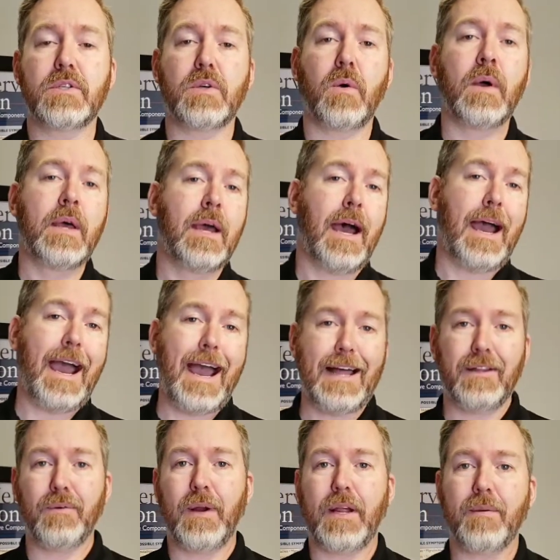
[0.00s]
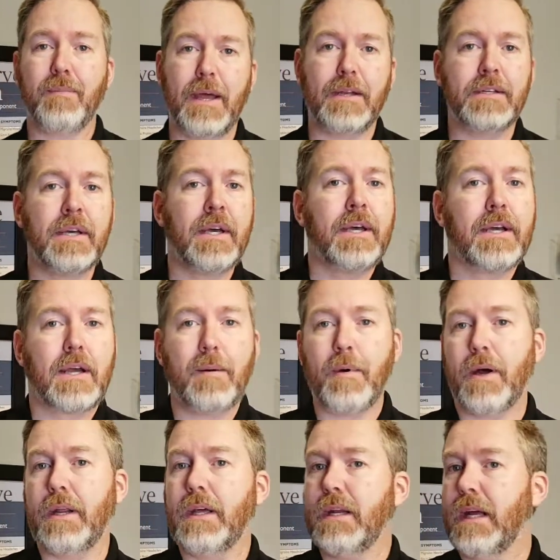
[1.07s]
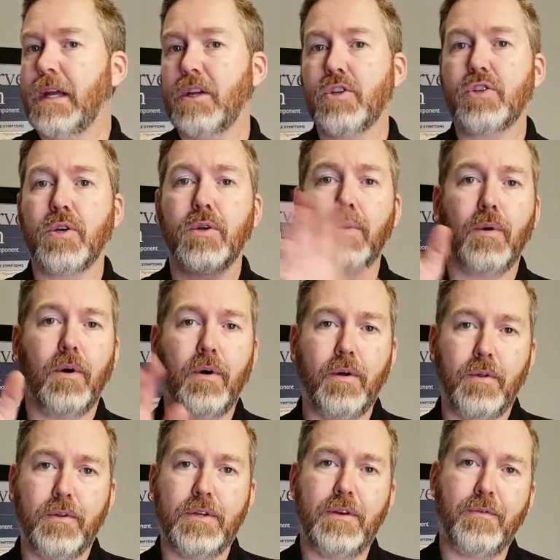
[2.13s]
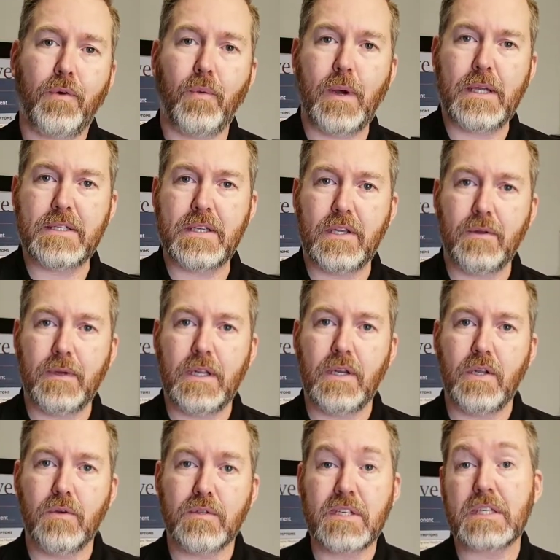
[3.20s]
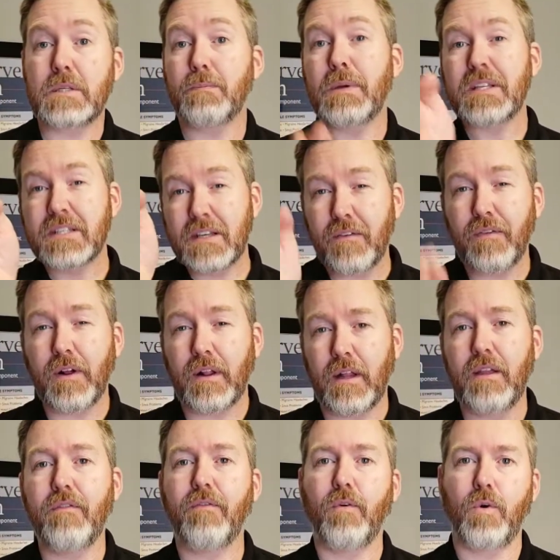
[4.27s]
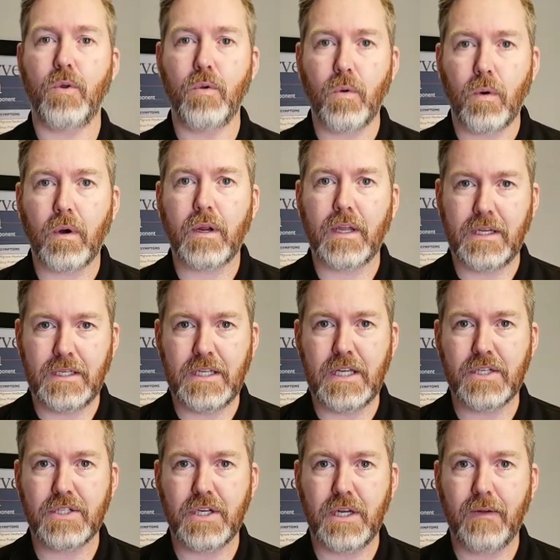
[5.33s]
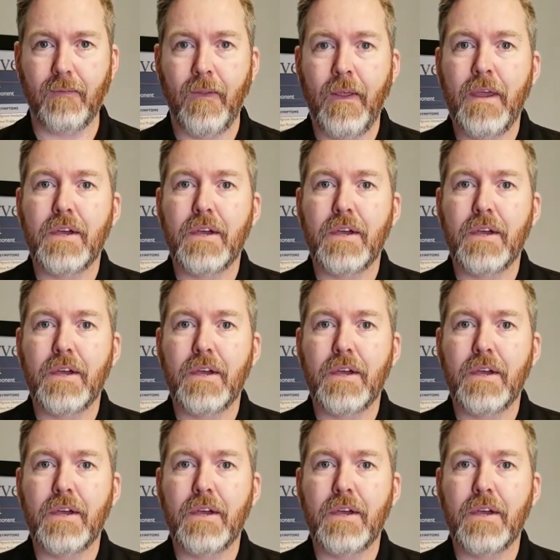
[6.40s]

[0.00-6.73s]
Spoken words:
So I highly recommend, come on in, I can show you all the different ways that you need to use it specifically for your condition.